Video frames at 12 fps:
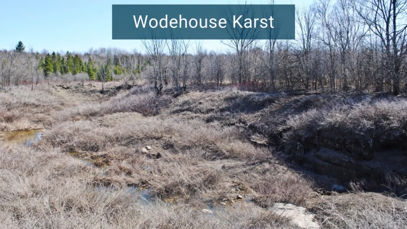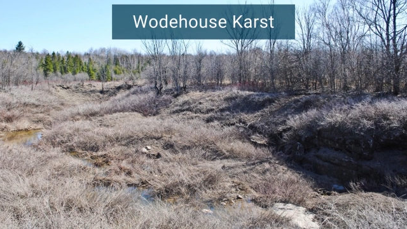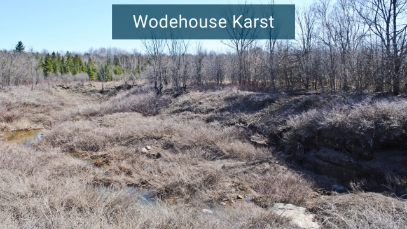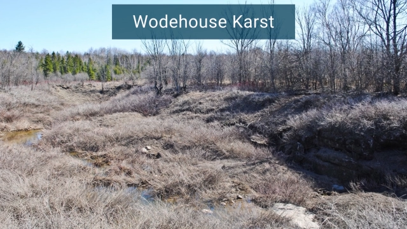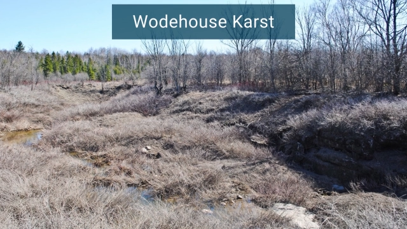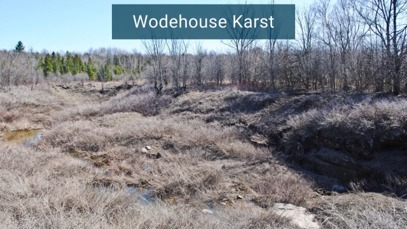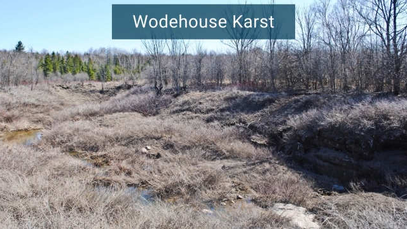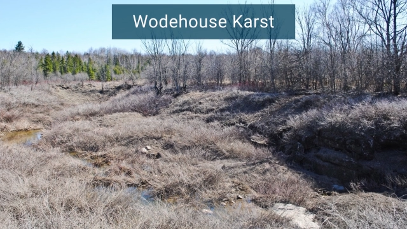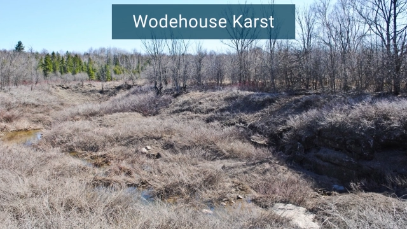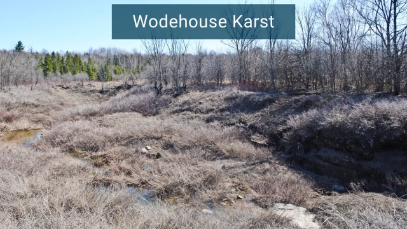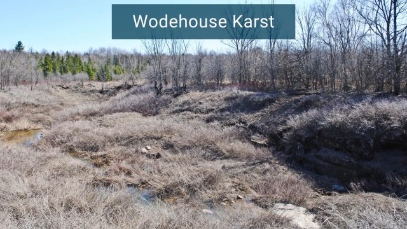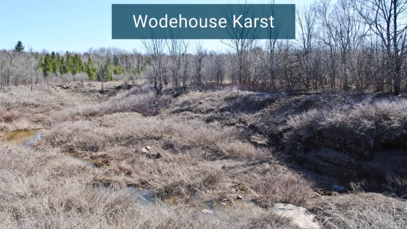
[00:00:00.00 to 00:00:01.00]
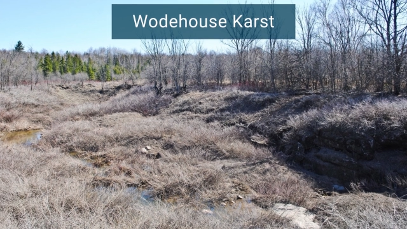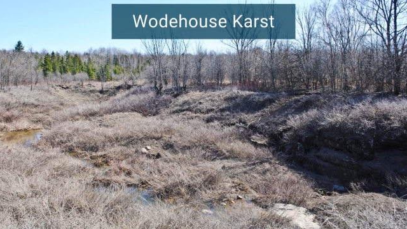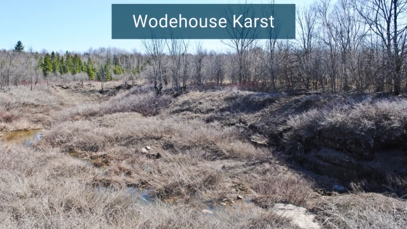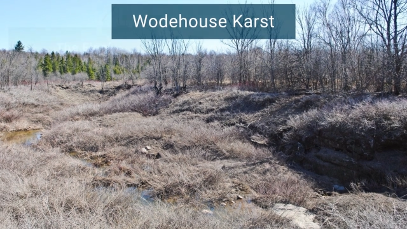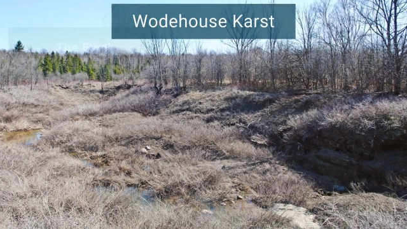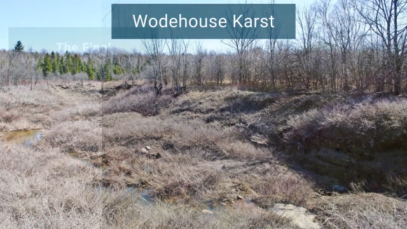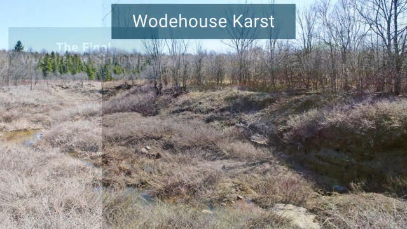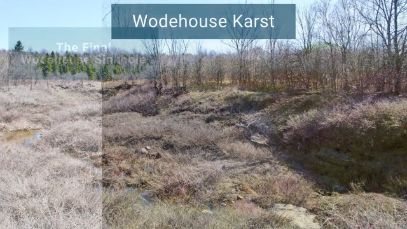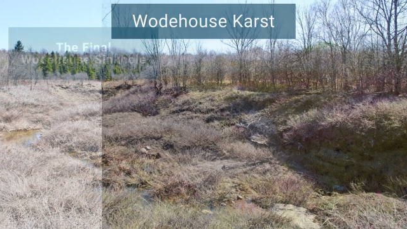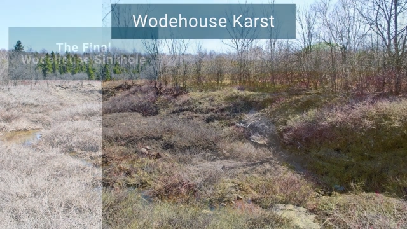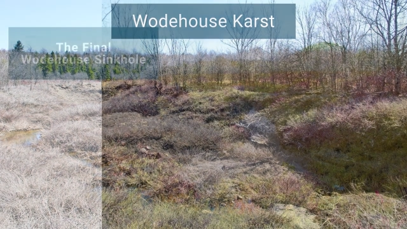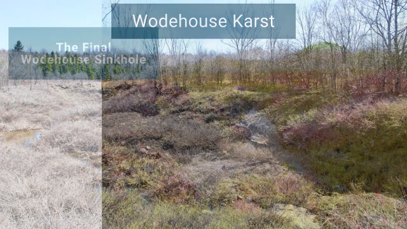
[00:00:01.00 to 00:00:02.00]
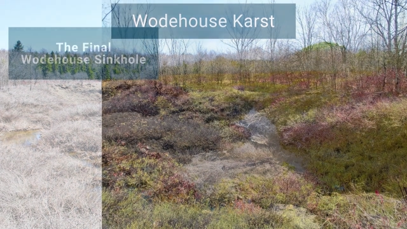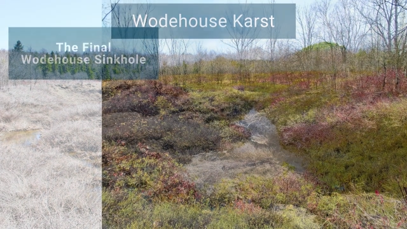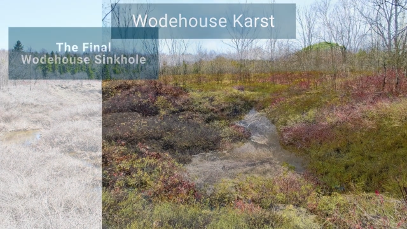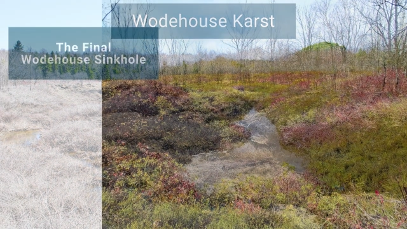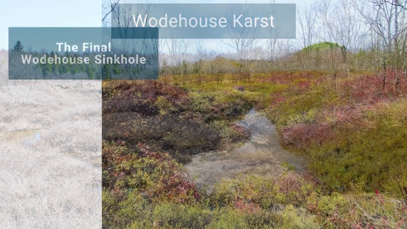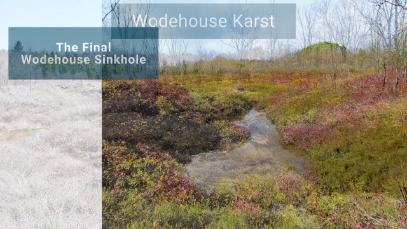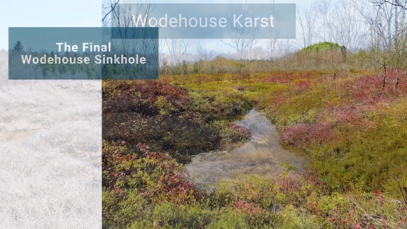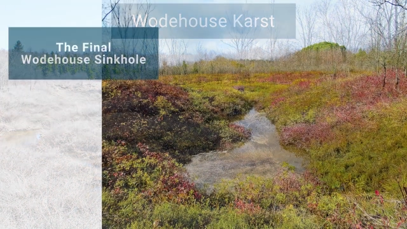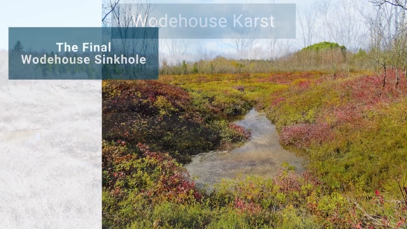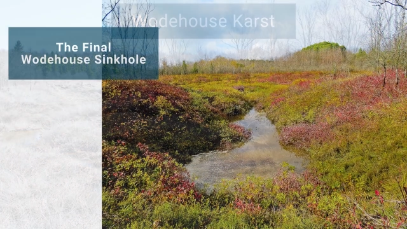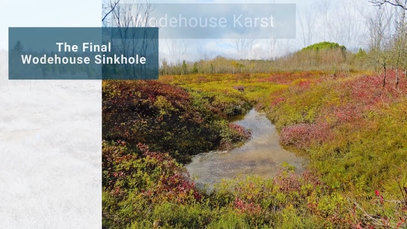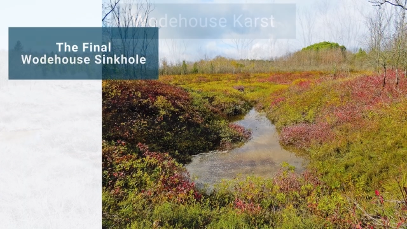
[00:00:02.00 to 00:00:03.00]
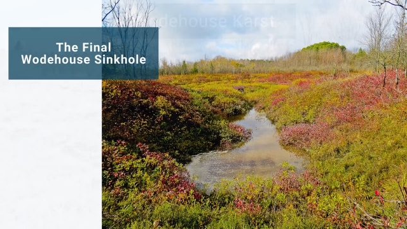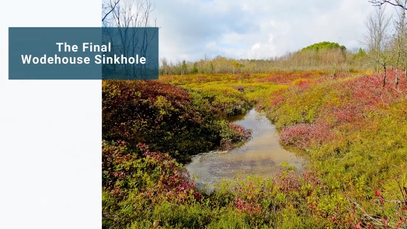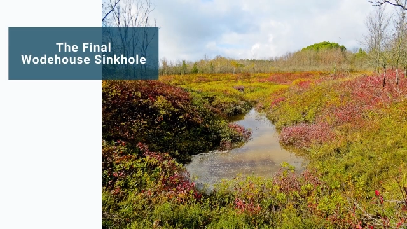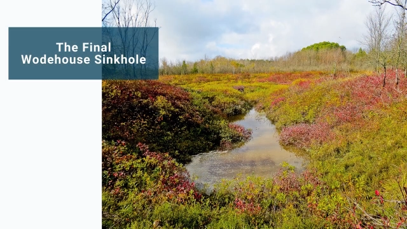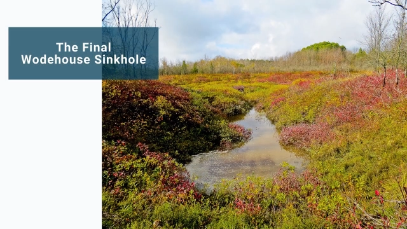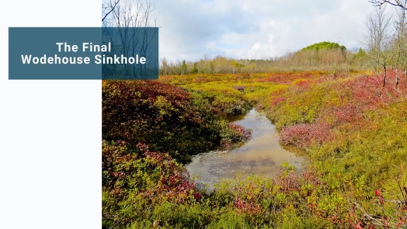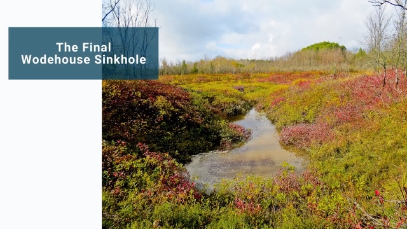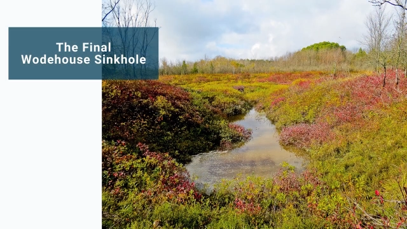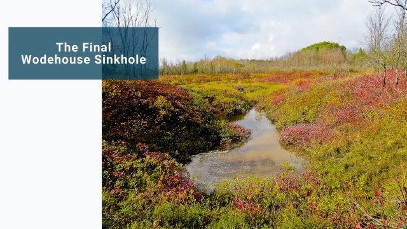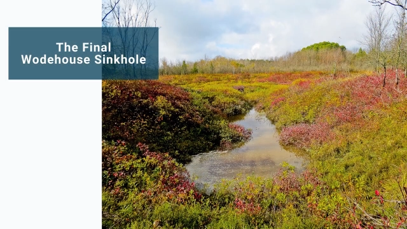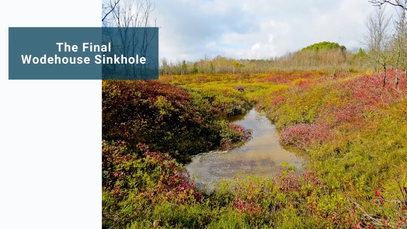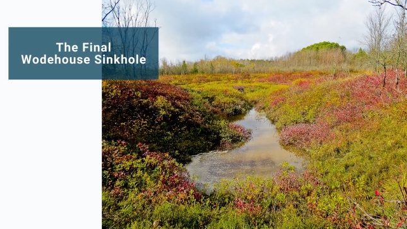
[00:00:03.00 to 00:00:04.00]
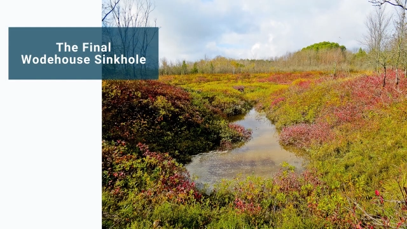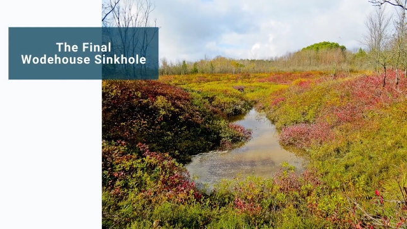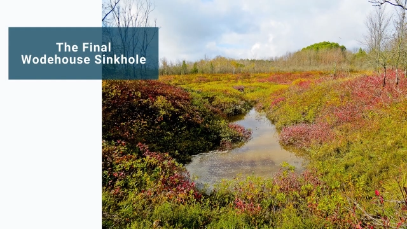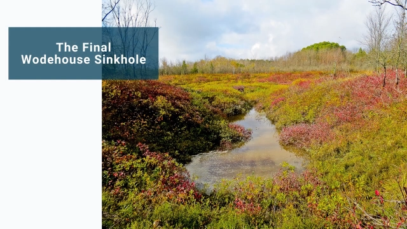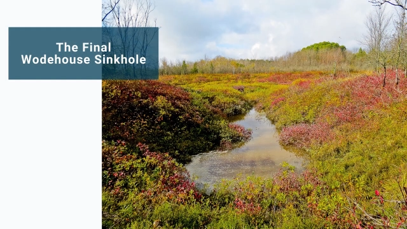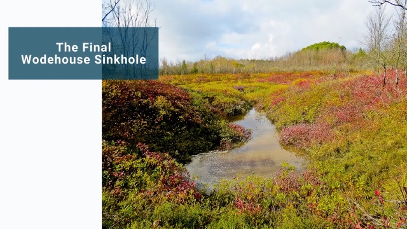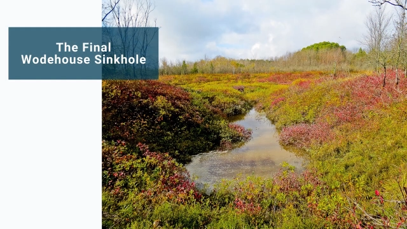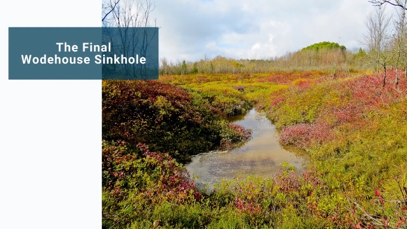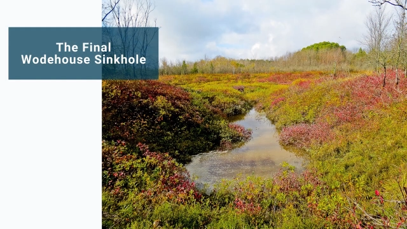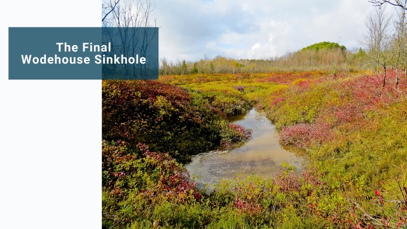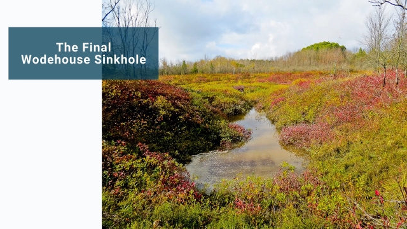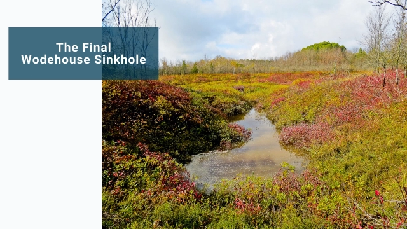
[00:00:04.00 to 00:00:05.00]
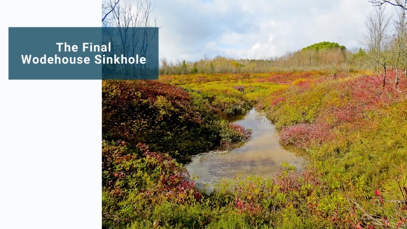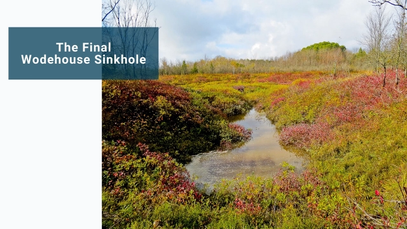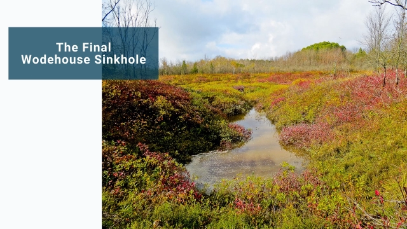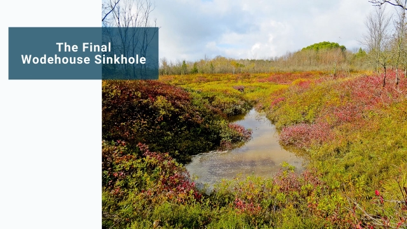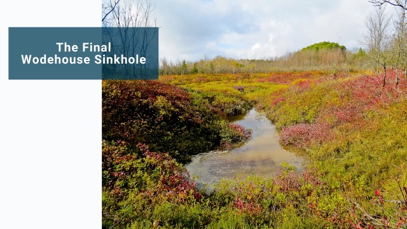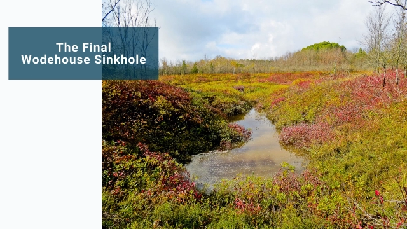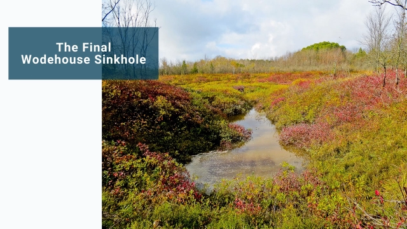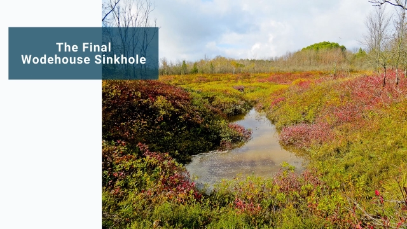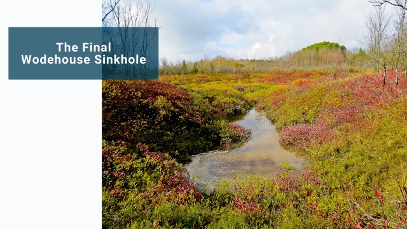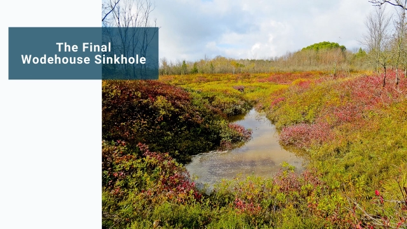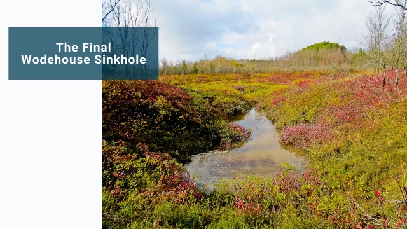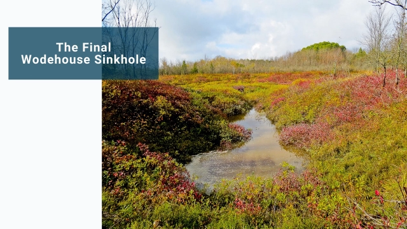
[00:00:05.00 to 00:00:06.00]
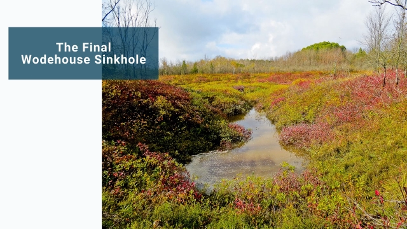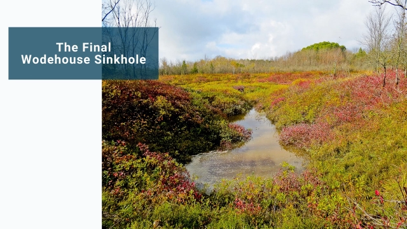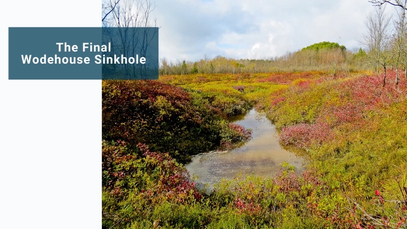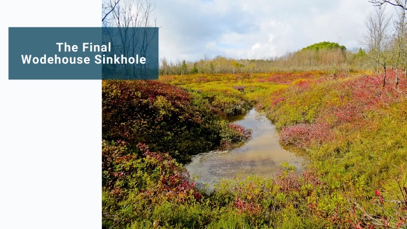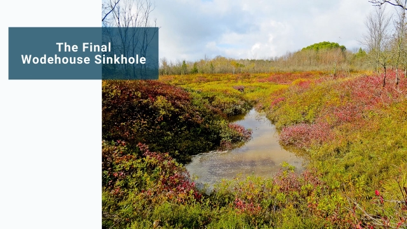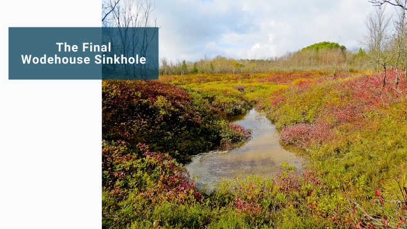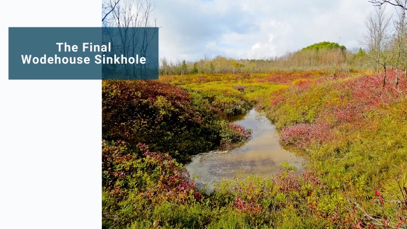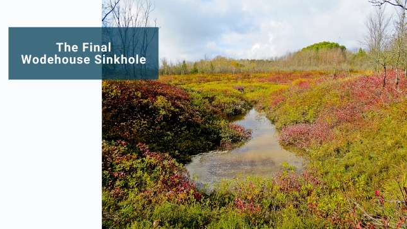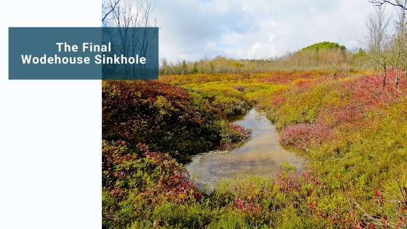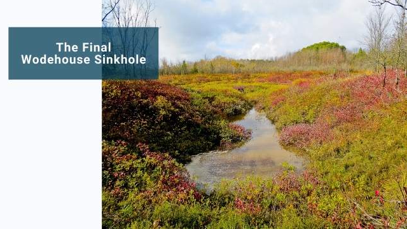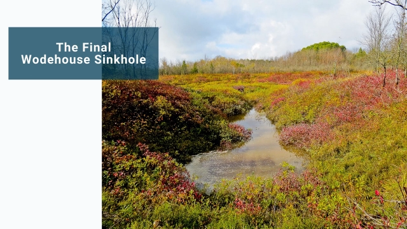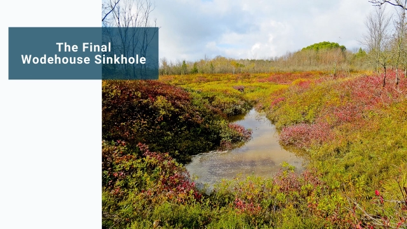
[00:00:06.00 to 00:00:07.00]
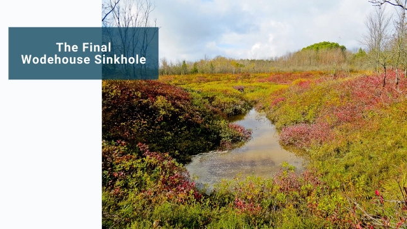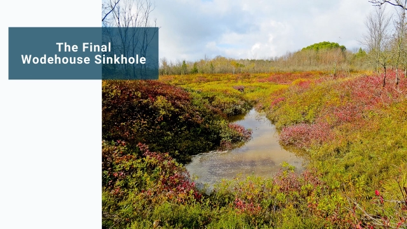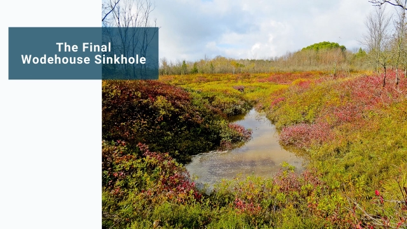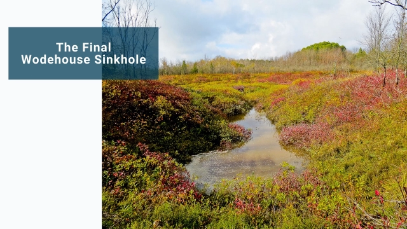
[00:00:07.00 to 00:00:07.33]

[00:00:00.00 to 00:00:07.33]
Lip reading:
No face is visible, so there are no lips to read.